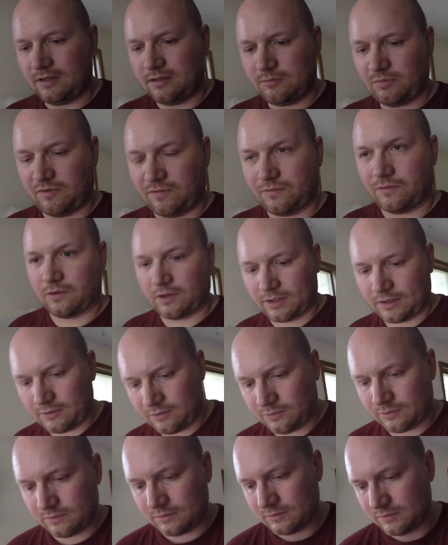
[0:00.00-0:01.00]
before I
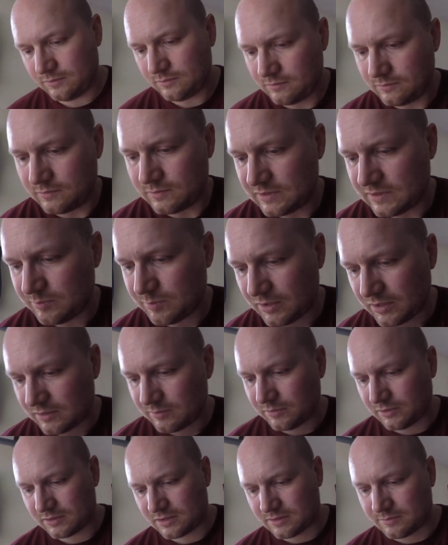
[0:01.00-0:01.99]
go and spend a
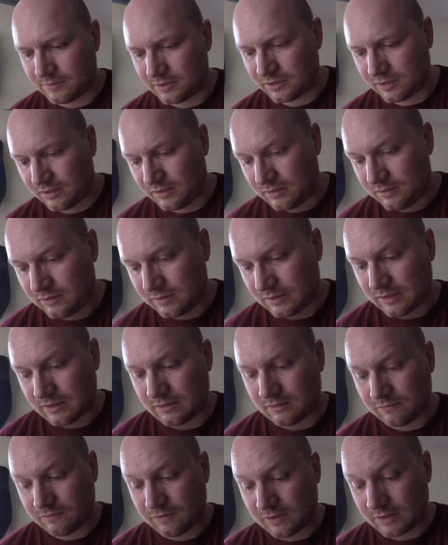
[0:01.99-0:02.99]
bunch of money getting
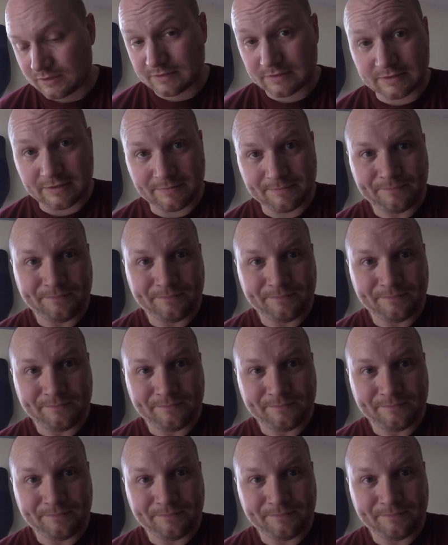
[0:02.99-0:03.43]
it fixed.